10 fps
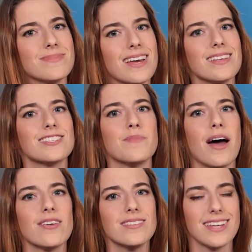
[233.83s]
Tell us
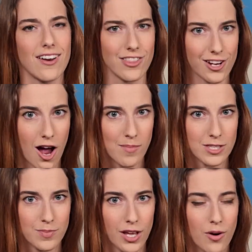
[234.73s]
about it down in the
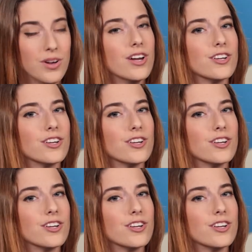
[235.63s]
comments below.